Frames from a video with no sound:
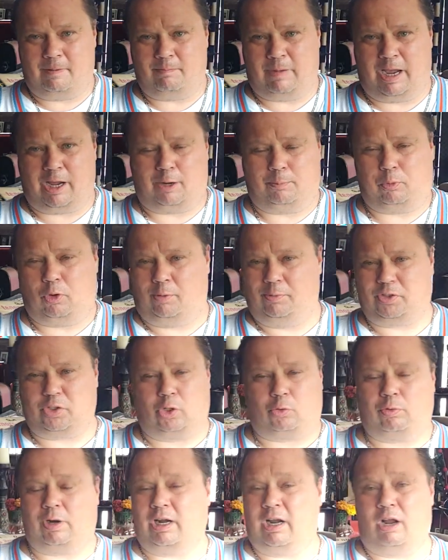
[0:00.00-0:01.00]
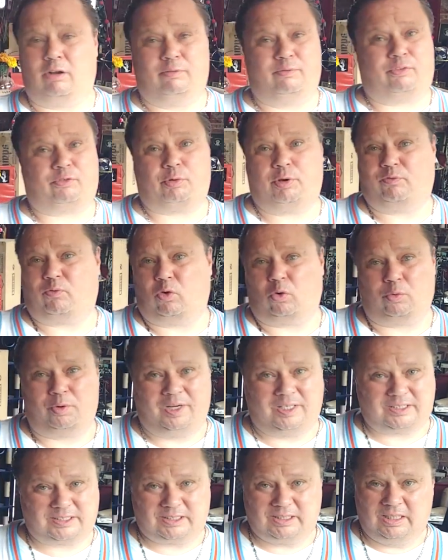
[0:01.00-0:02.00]
my unemployment's going to run out in 3-4
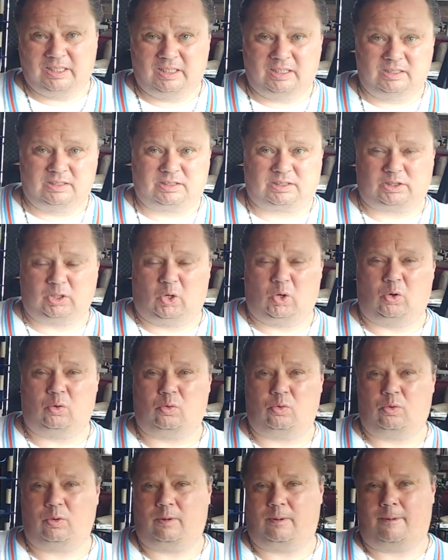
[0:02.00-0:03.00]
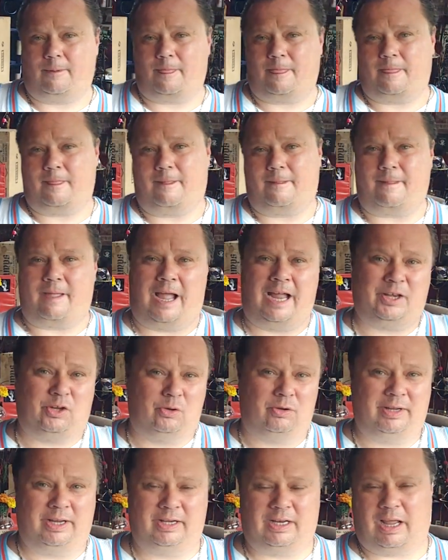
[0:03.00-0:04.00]
weeks. So, I
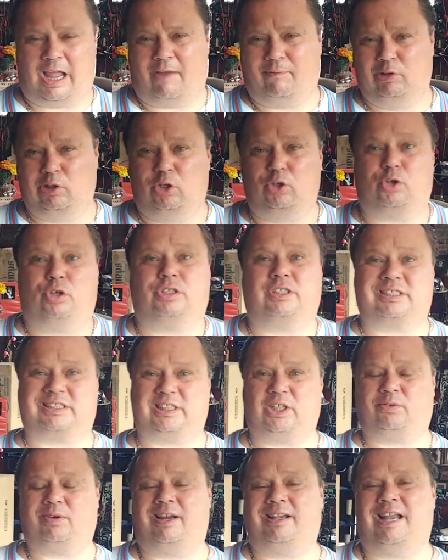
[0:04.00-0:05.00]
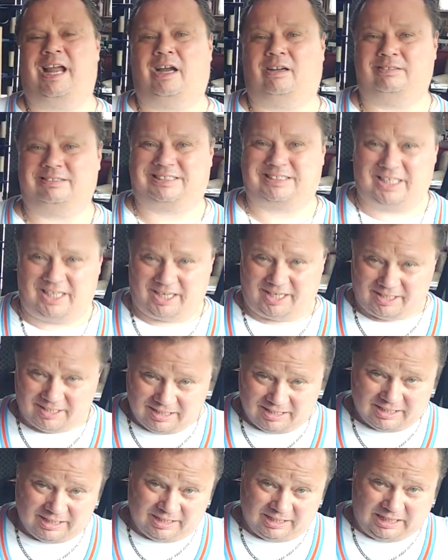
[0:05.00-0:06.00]
do need to have a little urgency right now and say,
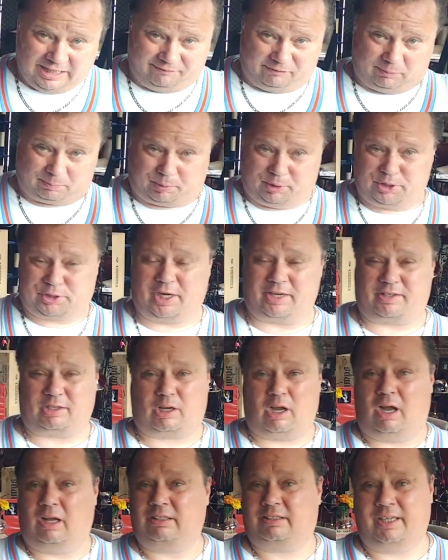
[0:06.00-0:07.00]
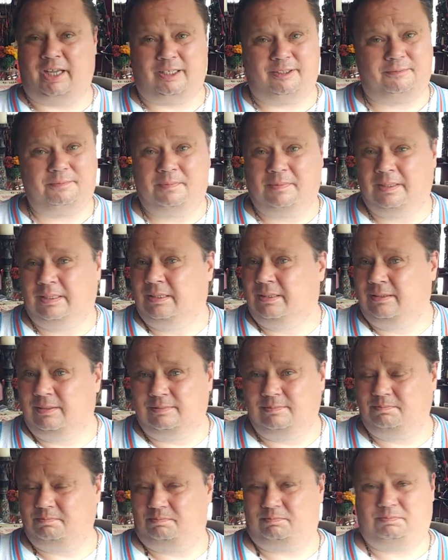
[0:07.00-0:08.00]
if you appreciate the content,
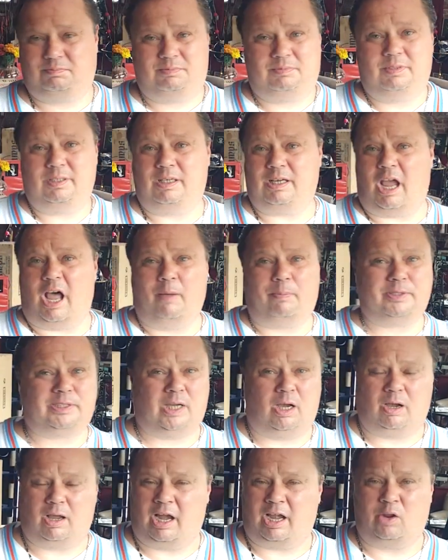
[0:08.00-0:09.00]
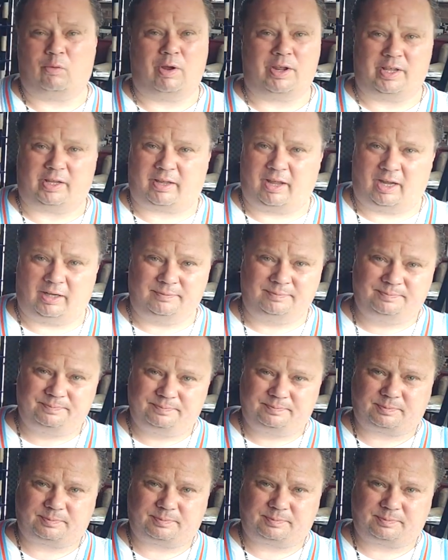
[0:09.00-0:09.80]
help us out any way you can.